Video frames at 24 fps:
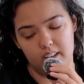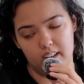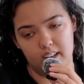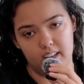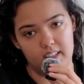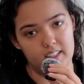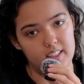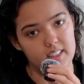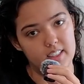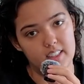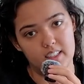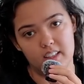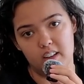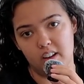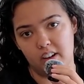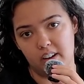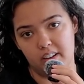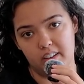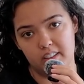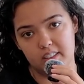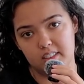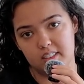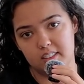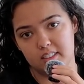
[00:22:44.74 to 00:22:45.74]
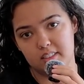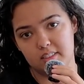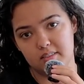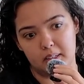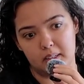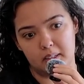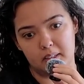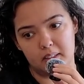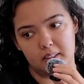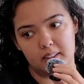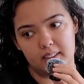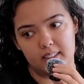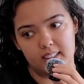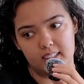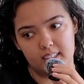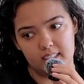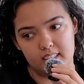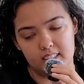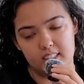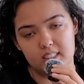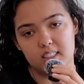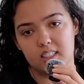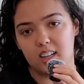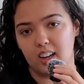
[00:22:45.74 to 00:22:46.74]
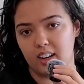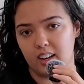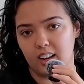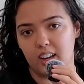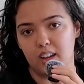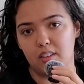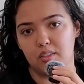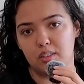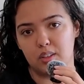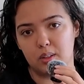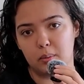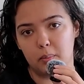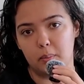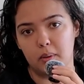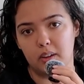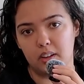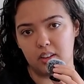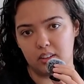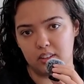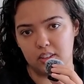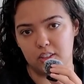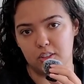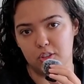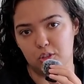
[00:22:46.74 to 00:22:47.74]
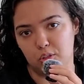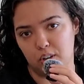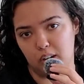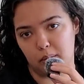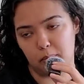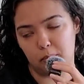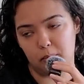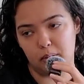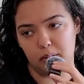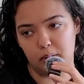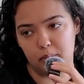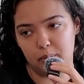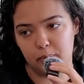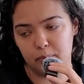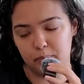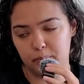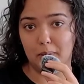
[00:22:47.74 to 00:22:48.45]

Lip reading: I did not. And I think it's gonna have to be on the treadmill.